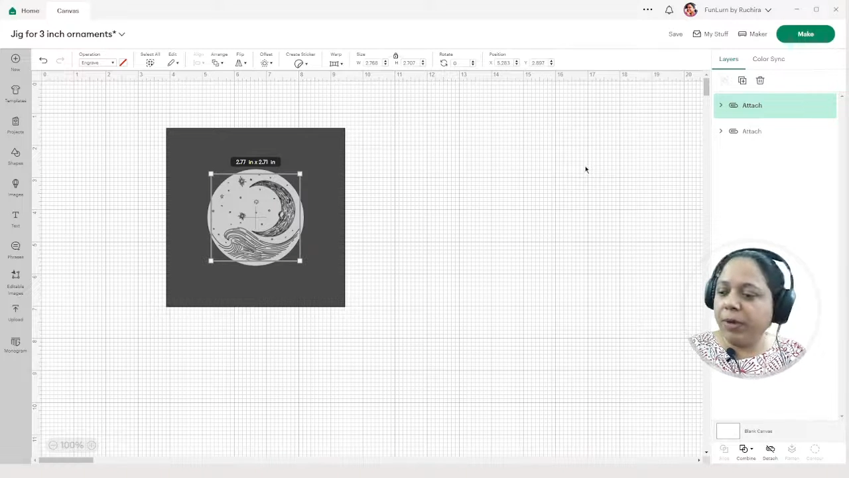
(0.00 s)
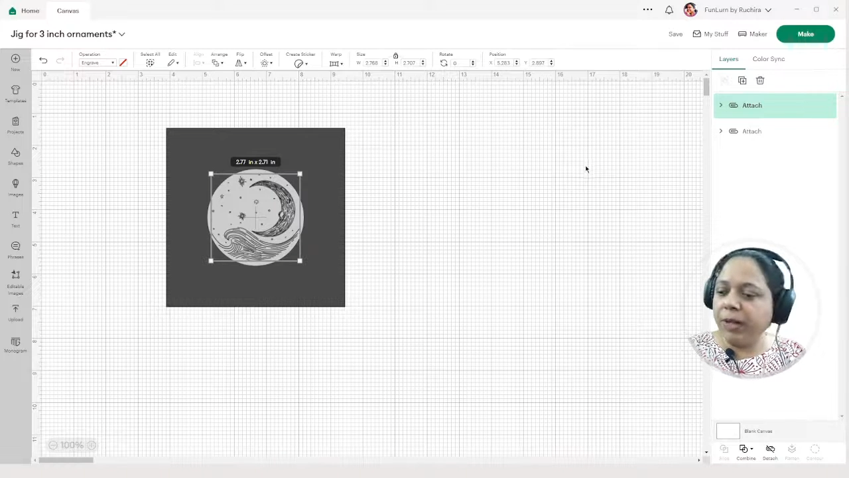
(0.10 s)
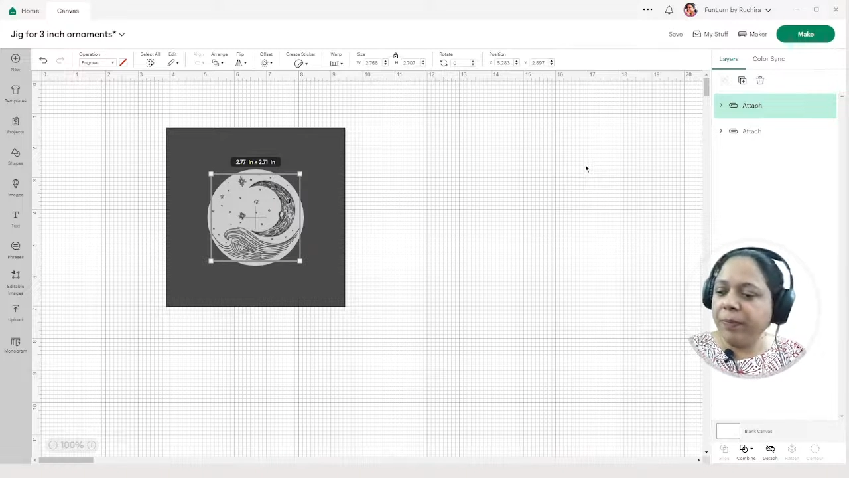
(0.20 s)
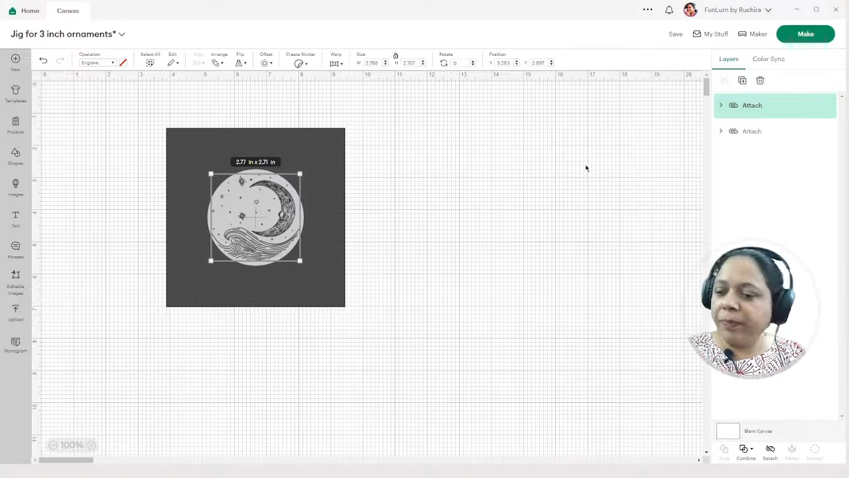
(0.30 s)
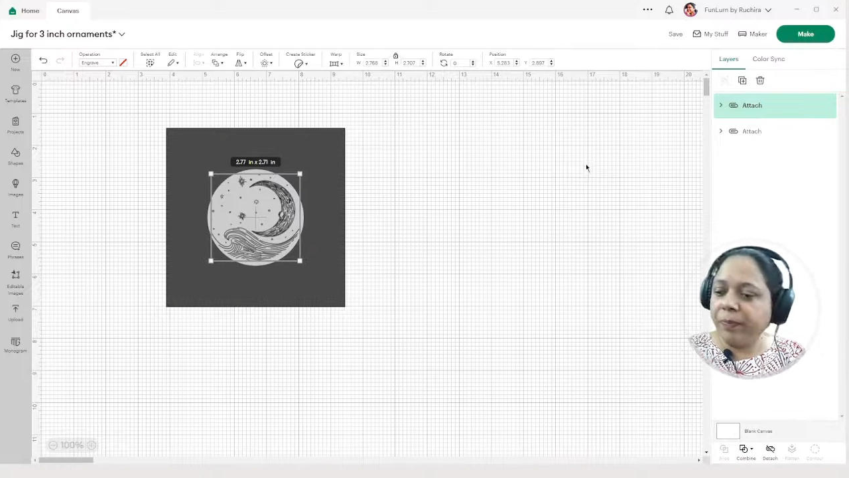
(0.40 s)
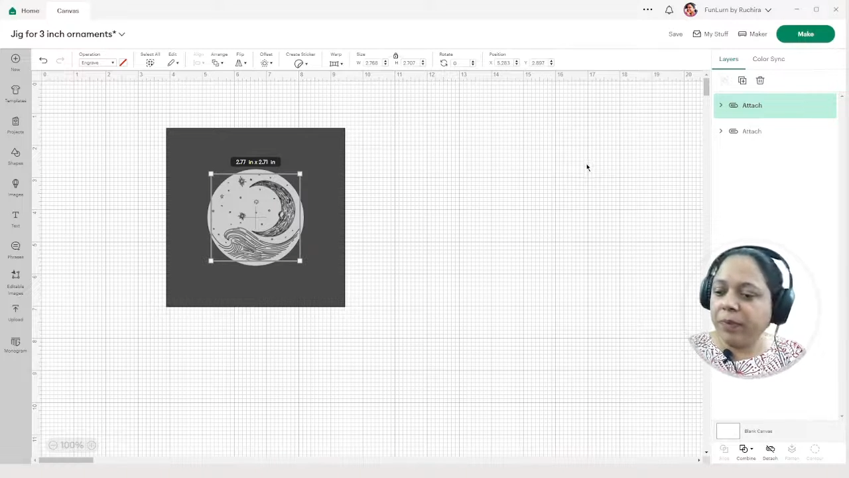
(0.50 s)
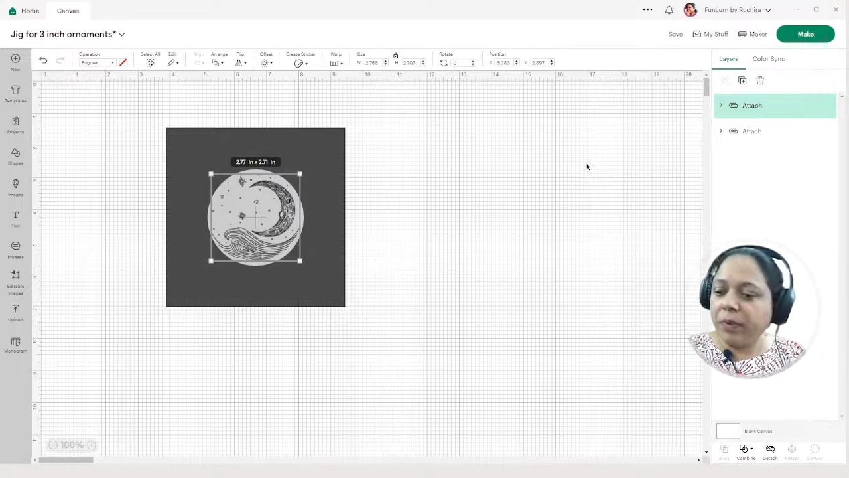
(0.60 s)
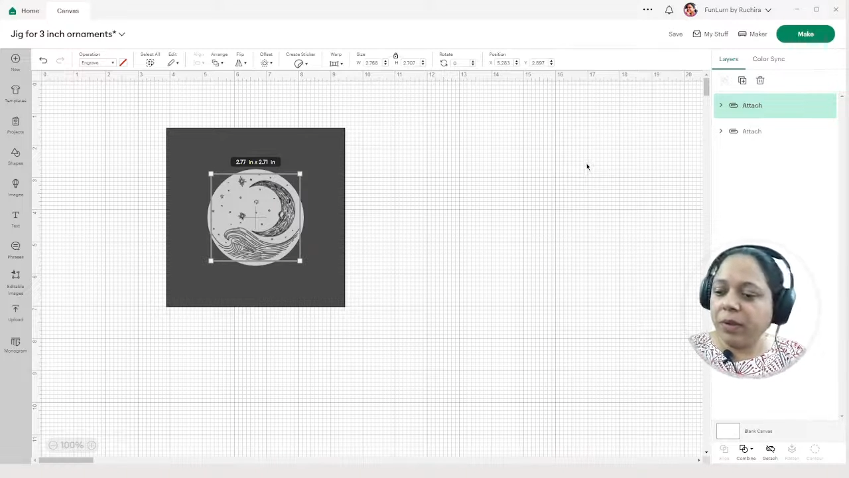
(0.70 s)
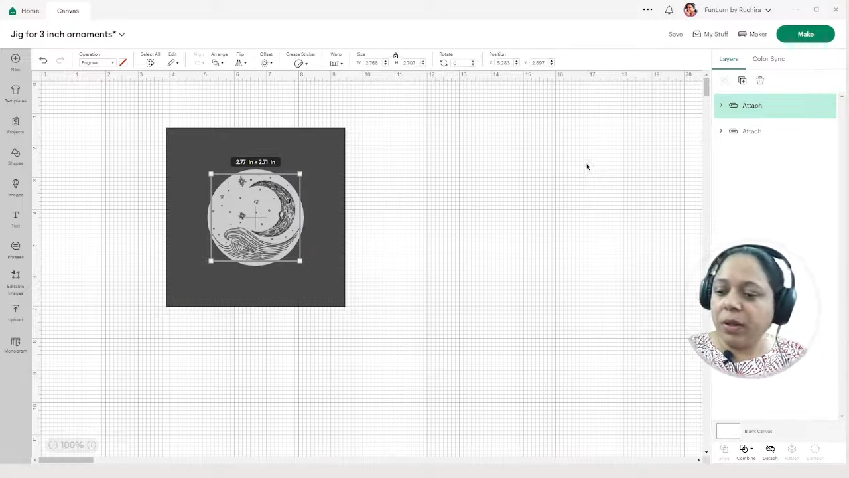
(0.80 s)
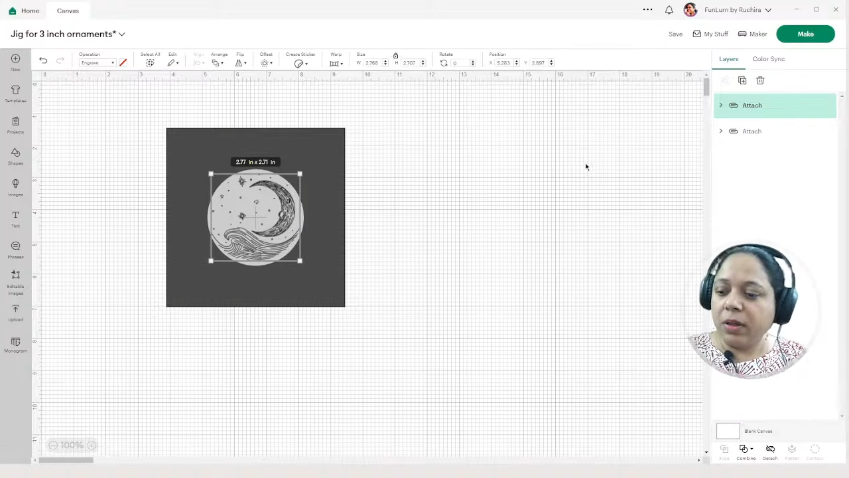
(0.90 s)
my
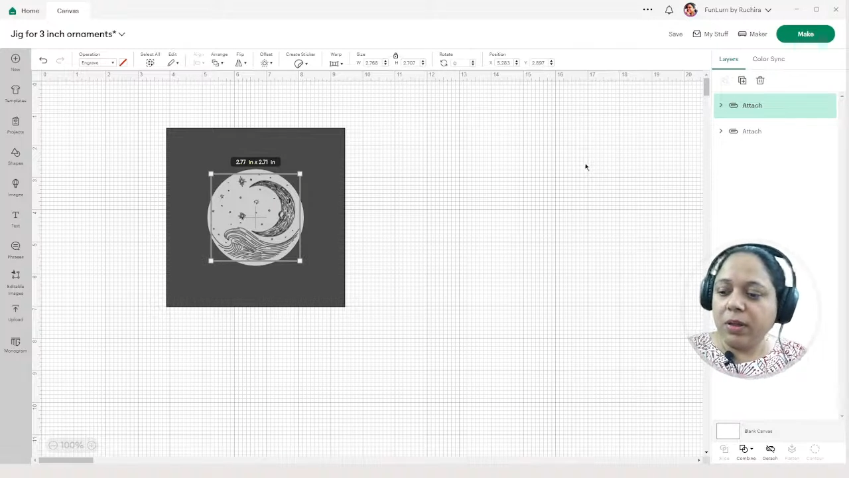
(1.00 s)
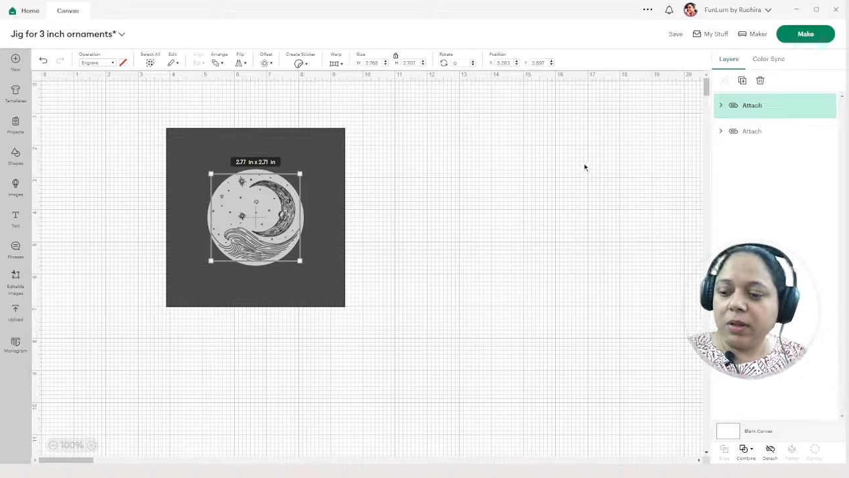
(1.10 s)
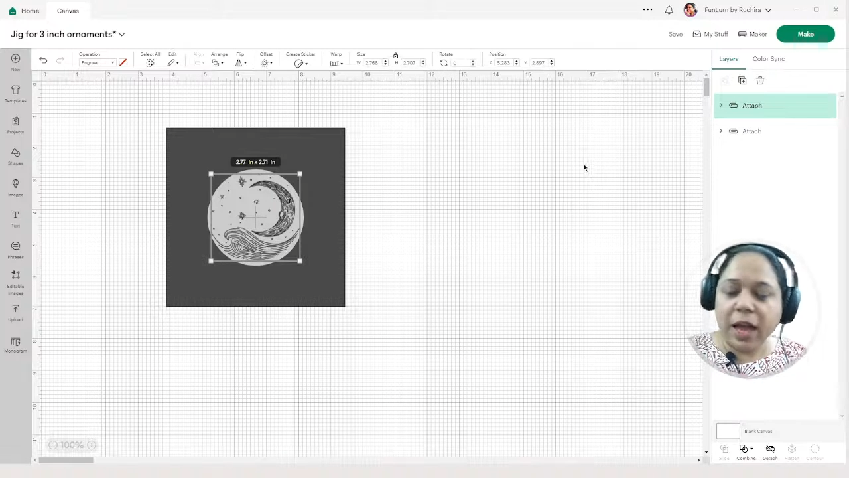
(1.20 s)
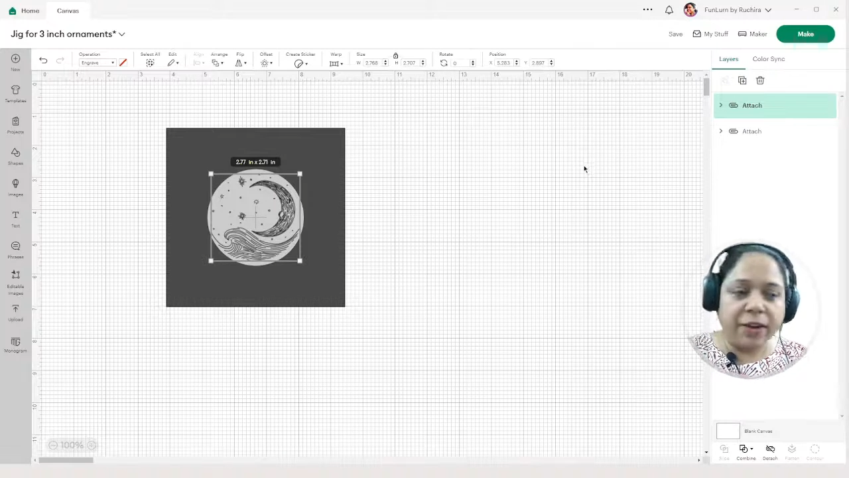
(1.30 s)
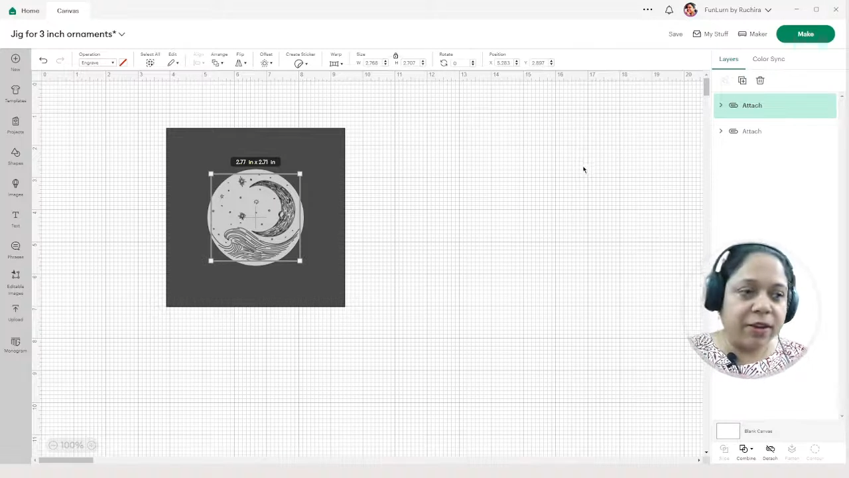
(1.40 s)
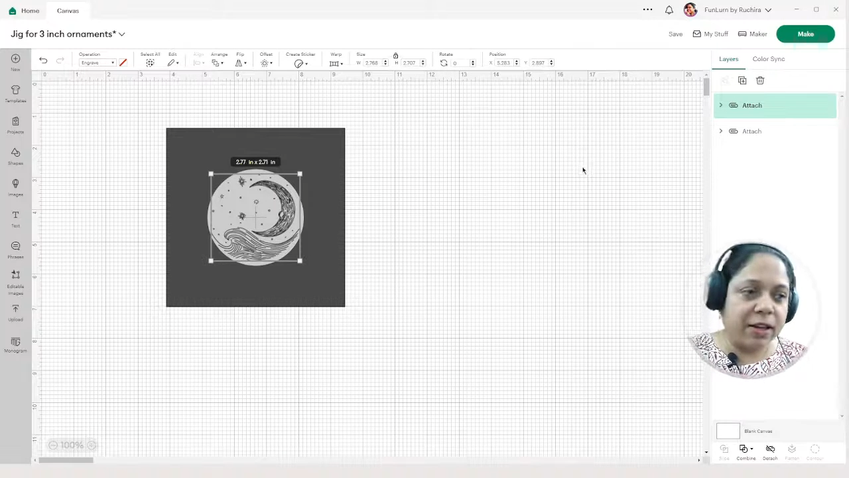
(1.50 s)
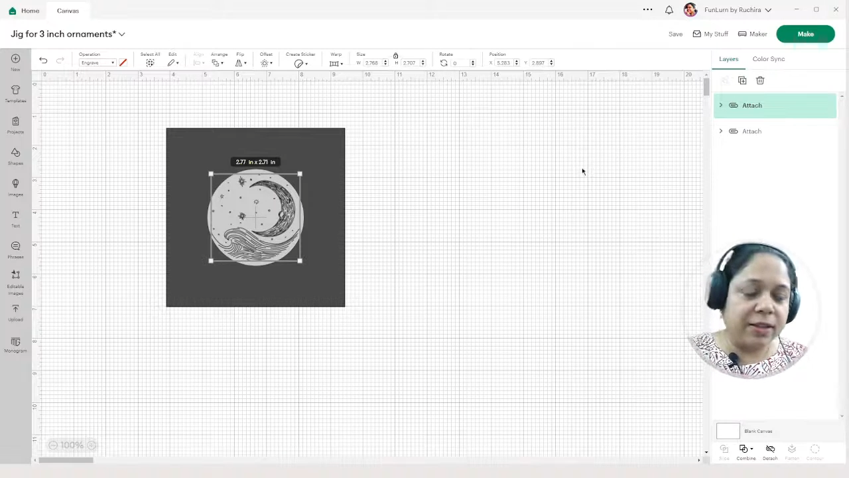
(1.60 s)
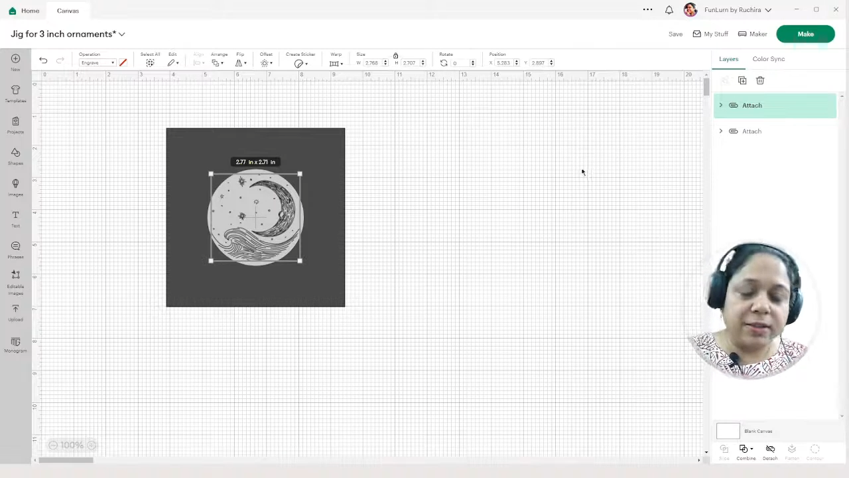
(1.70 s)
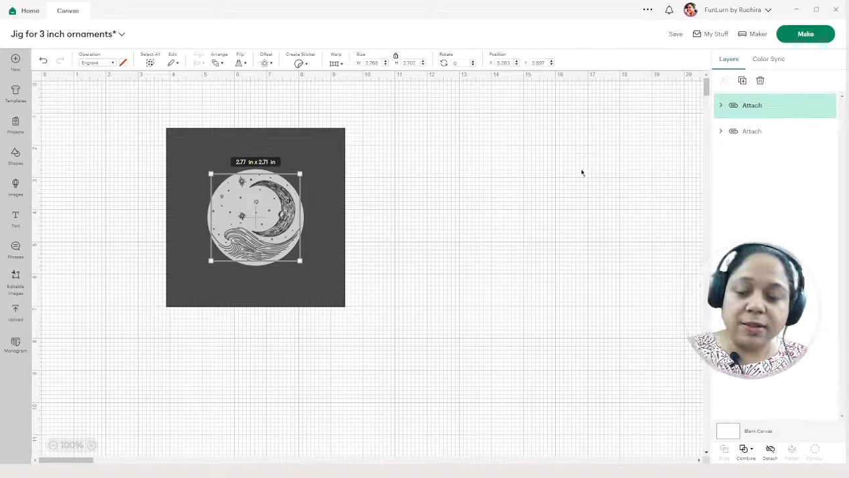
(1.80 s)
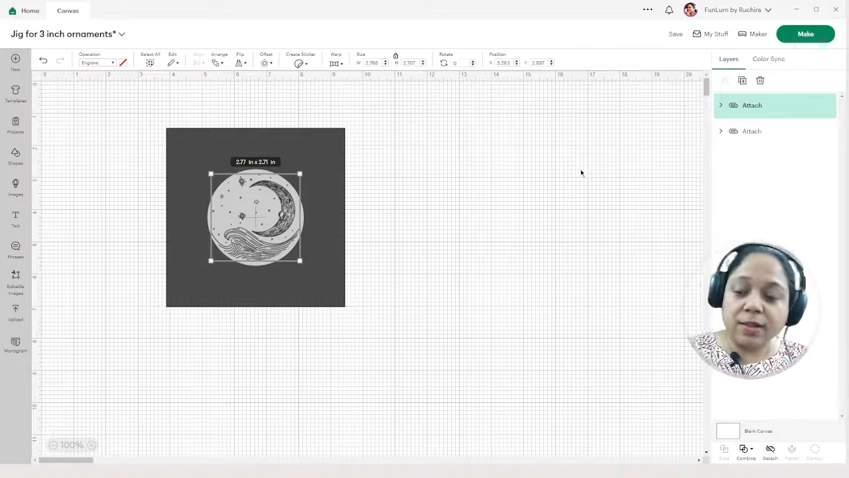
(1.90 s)

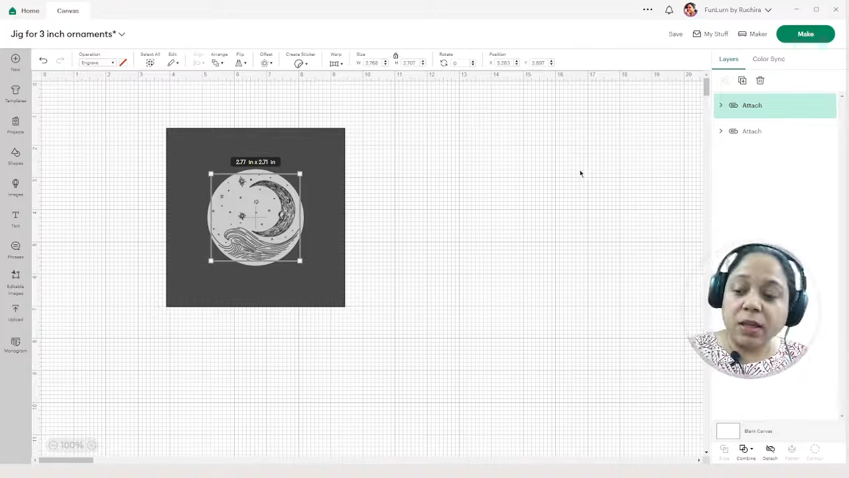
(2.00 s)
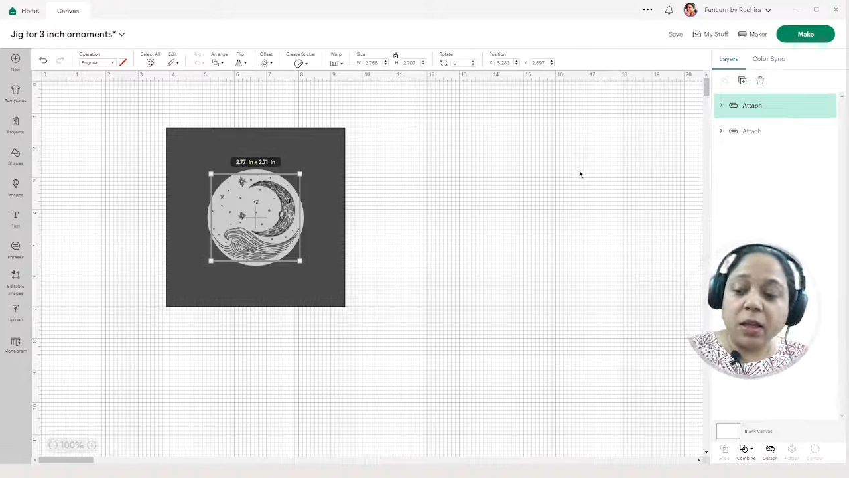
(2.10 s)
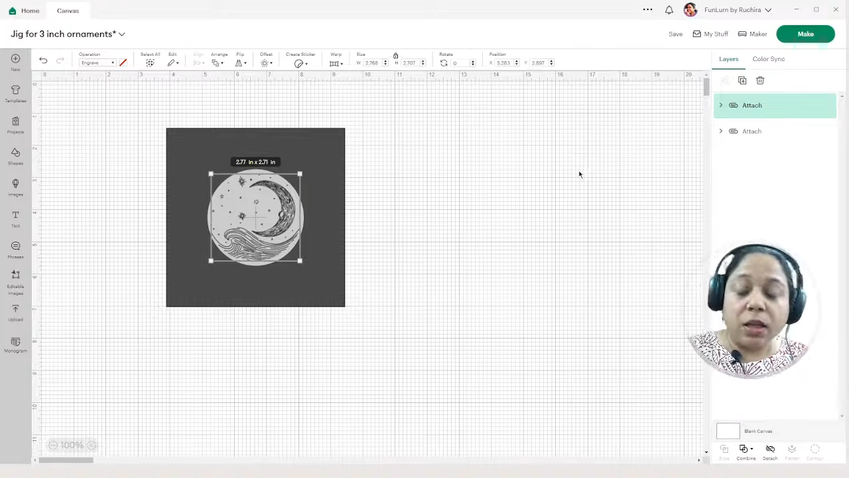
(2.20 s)
acrylic disc.